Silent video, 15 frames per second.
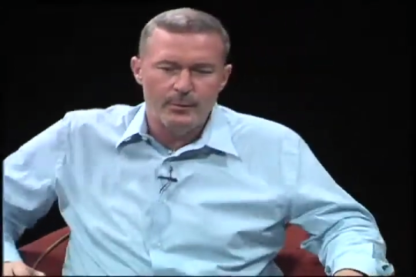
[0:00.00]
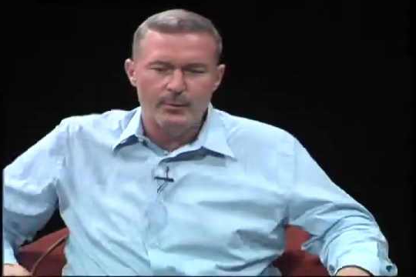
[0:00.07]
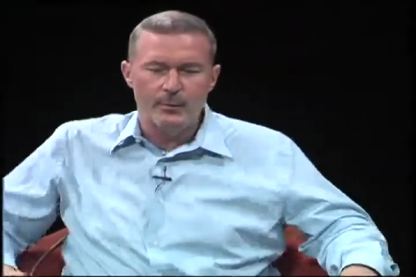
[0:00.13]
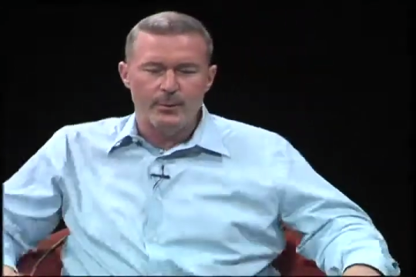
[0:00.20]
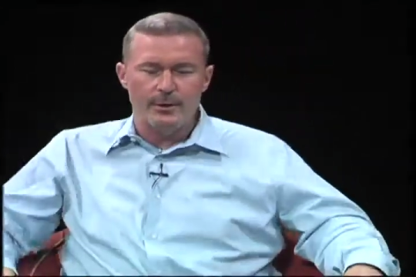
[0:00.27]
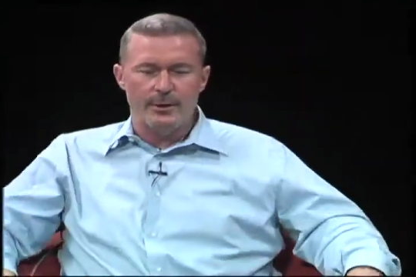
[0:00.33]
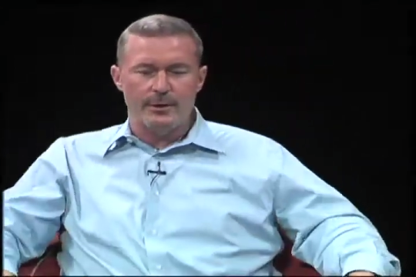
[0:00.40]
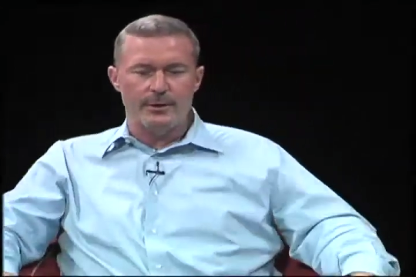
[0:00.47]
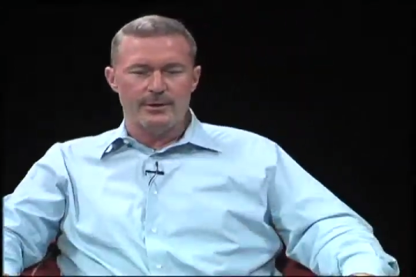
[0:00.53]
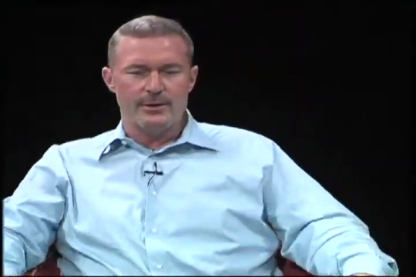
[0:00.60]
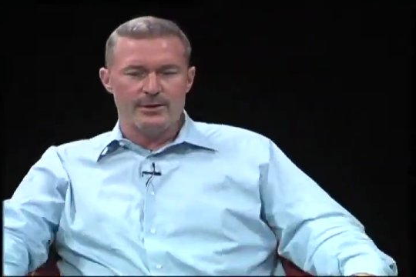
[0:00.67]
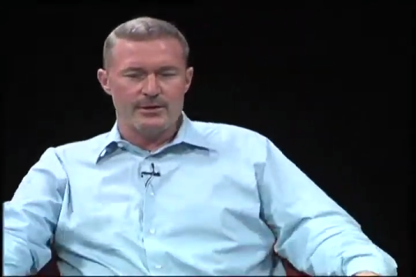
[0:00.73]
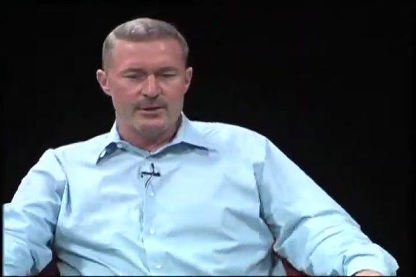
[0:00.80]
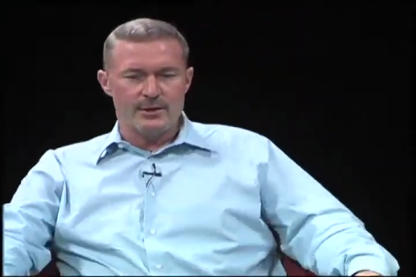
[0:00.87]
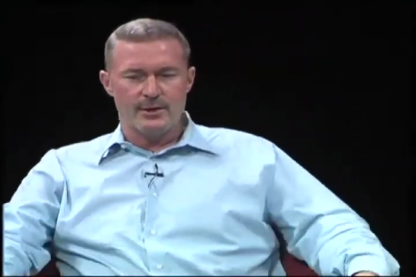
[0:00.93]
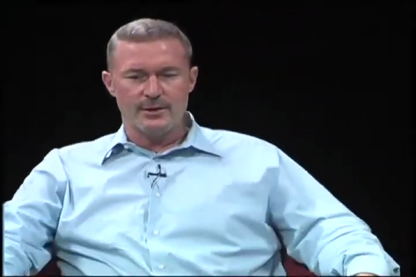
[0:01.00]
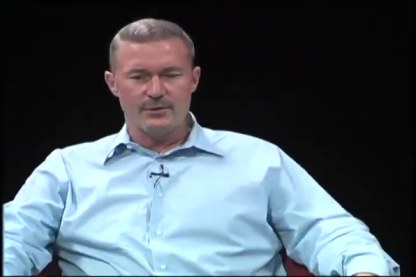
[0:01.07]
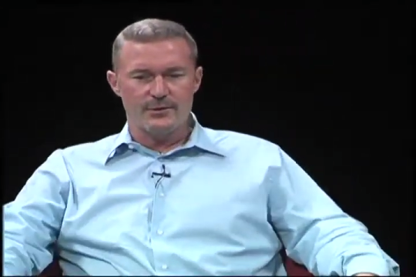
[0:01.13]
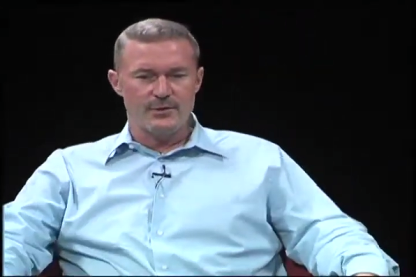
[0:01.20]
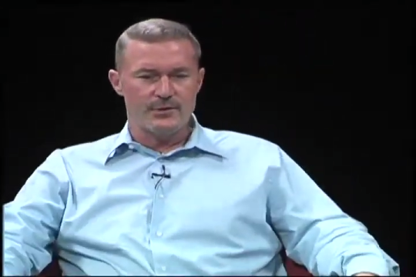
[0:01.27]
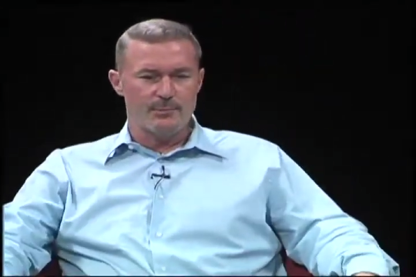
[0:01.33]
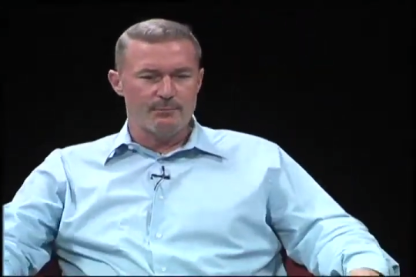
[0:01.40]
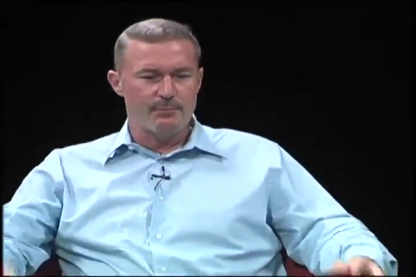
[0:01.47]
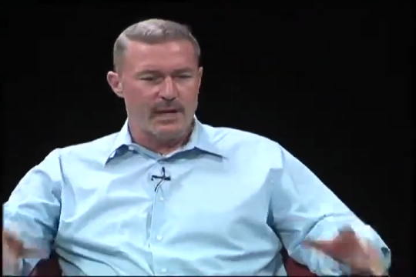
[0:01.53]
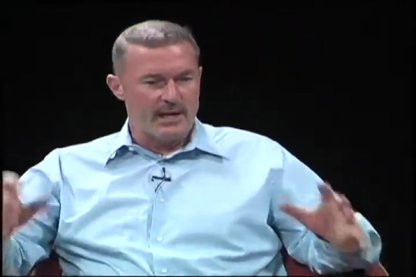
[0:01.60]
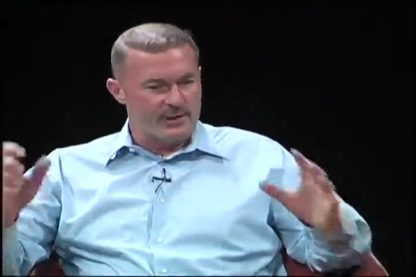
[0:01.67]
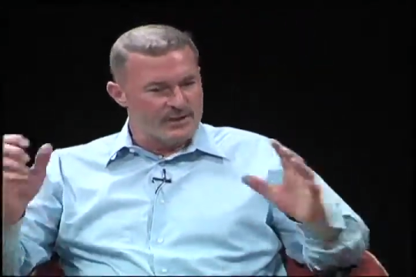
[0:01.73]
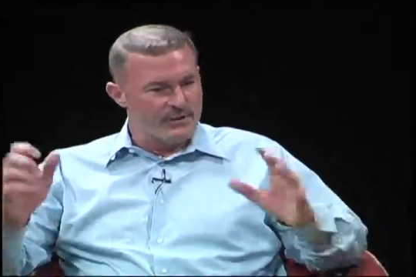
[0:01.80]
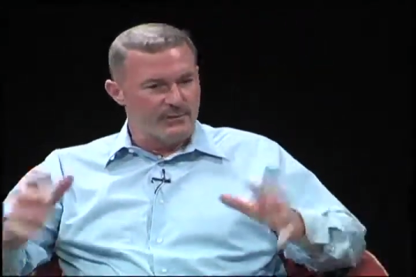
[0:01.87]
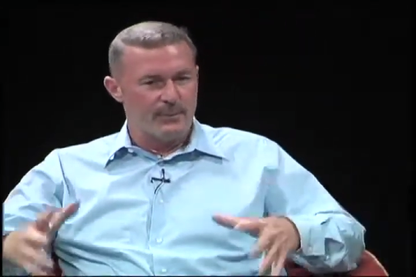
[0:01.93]
what it is just a
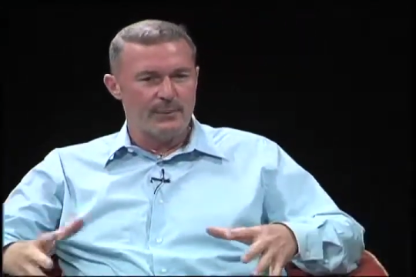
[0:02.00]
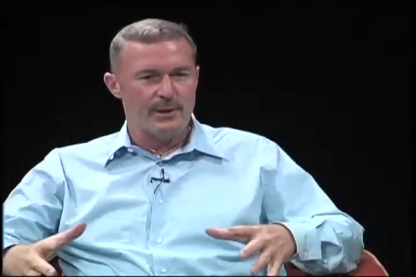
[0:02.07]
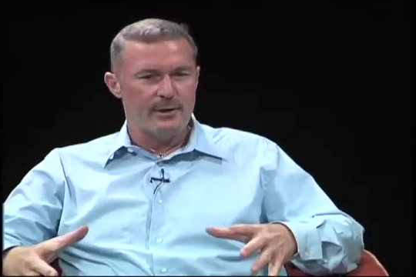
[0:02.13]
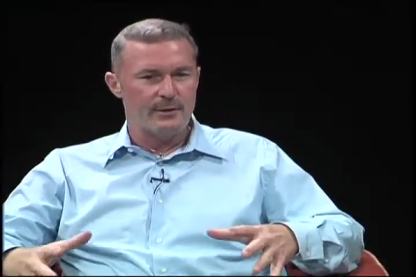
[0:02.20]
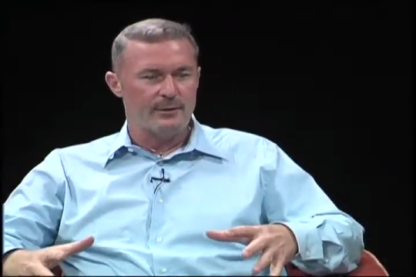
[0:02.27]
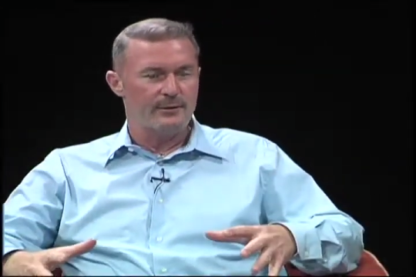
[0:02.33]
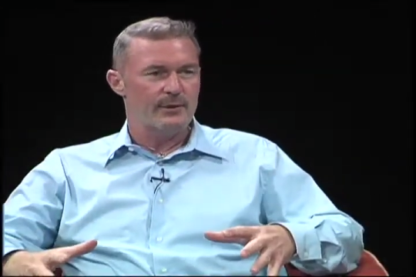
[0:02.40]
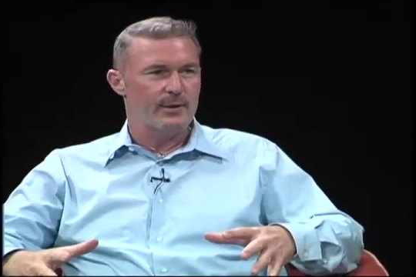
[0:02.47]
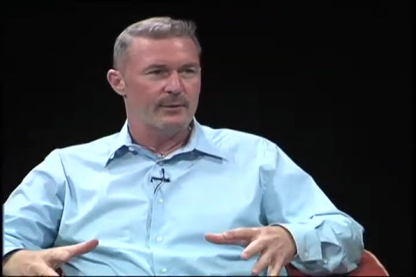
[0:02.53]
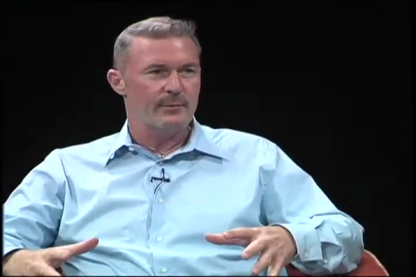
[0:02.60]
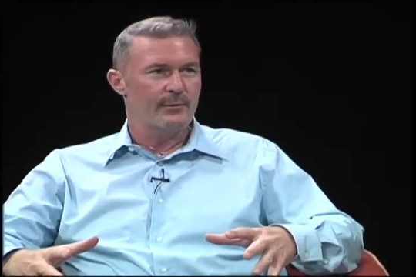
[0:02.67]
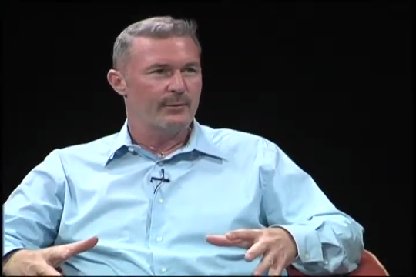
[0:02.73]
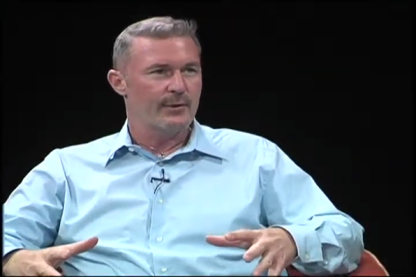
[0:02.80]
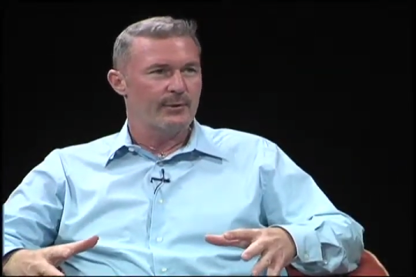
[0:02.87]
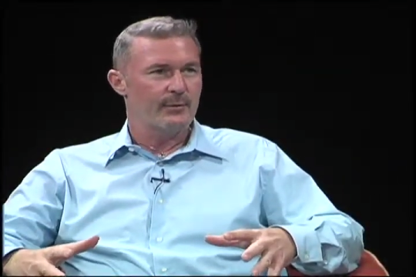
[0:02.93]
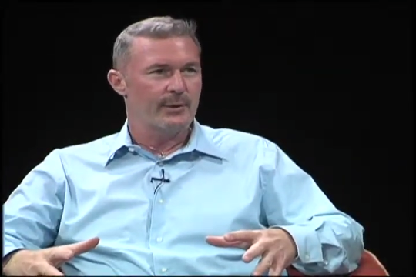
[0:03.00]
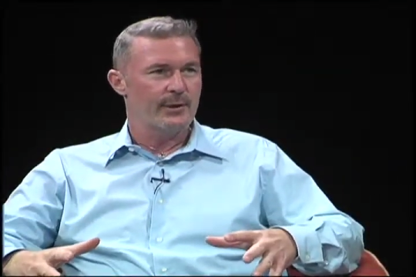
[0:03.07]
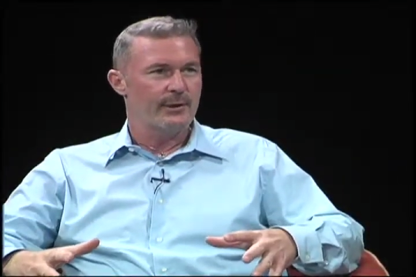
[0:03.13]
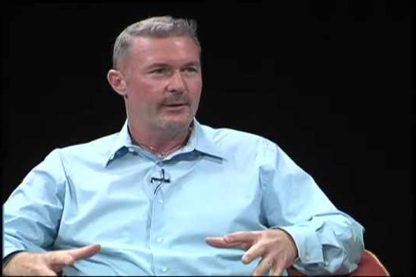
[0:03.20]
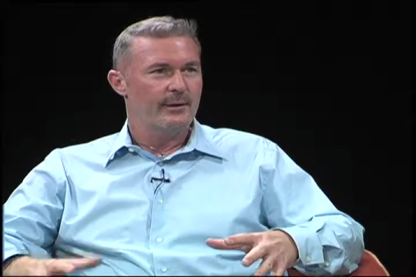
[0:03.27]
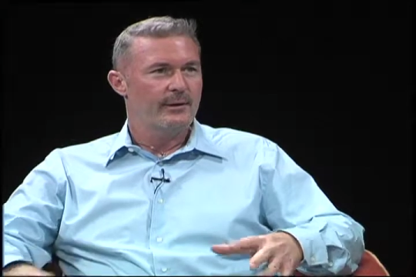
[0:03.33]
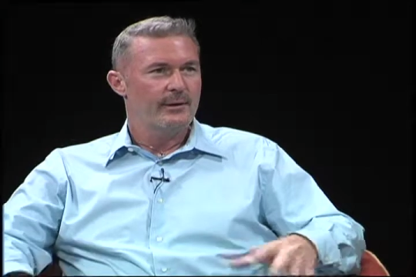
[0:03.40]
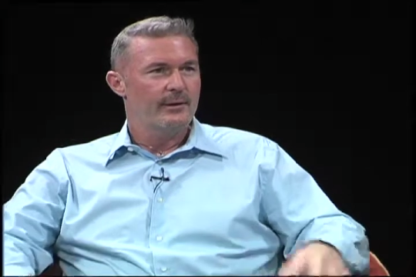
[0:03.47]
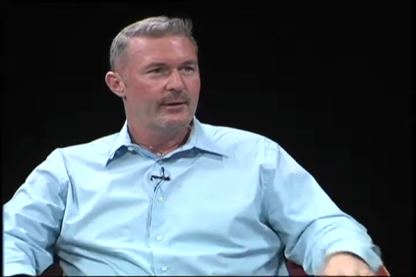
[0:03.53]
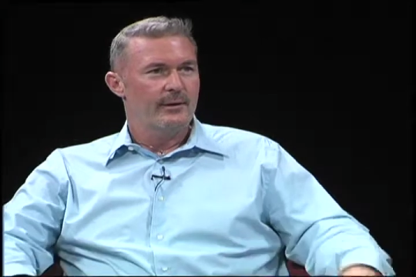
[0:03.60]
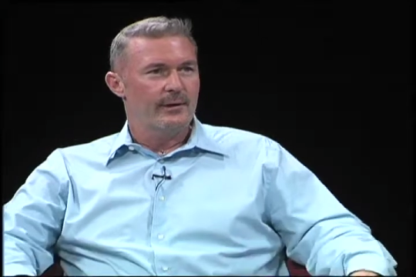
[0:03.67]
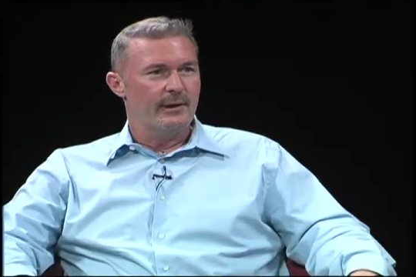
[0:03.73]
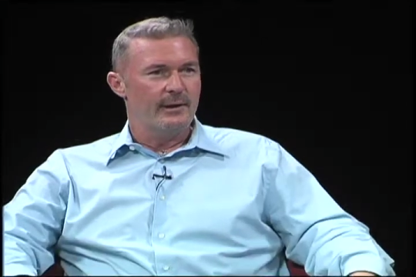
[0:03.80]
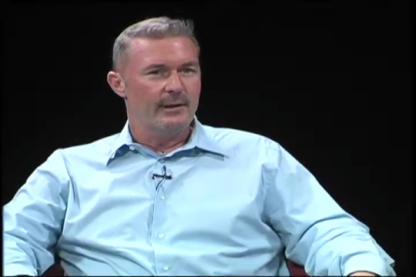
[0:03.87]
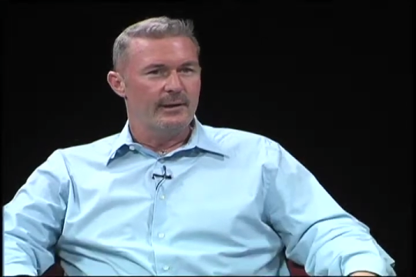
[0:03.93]
massive amount of chemotherapy,
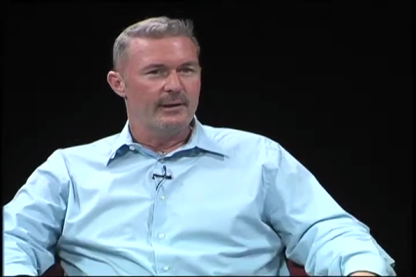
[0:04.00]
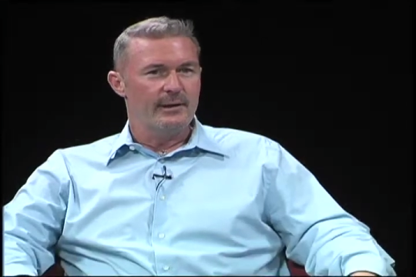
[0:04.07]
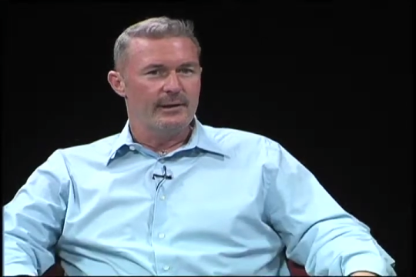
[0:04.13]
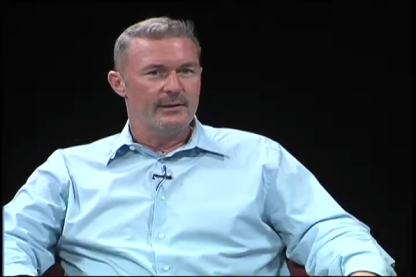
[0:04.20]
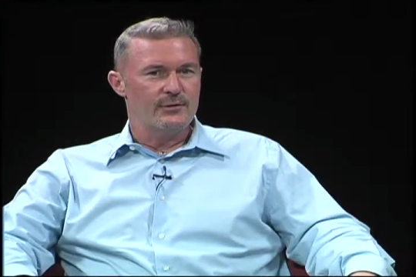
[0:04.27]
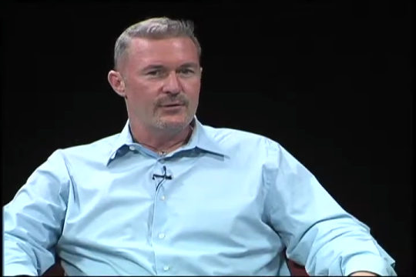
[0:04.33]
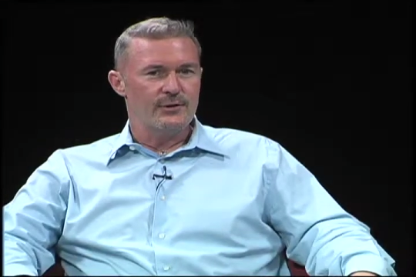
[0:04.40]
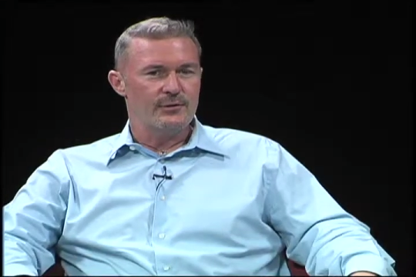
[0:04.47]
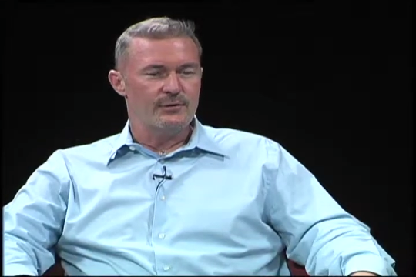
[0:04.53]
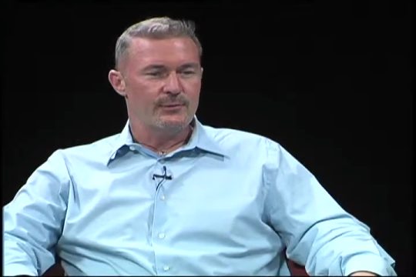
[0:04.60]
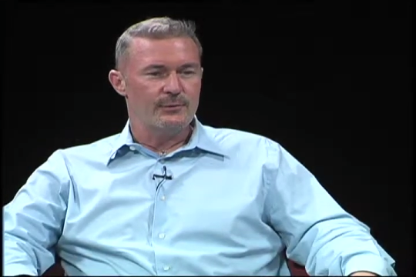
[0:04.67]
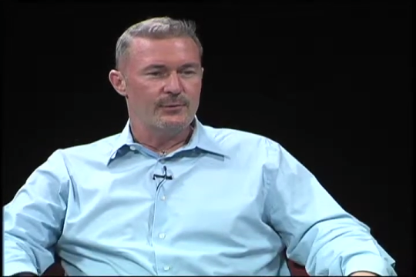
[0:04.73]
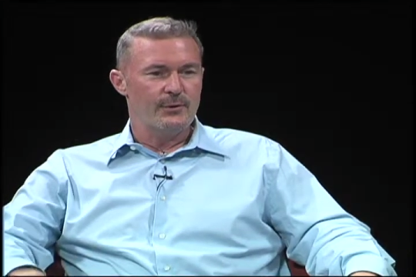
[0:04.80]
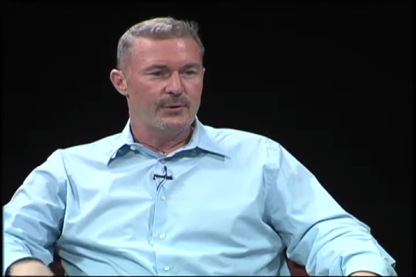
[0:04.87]
and it just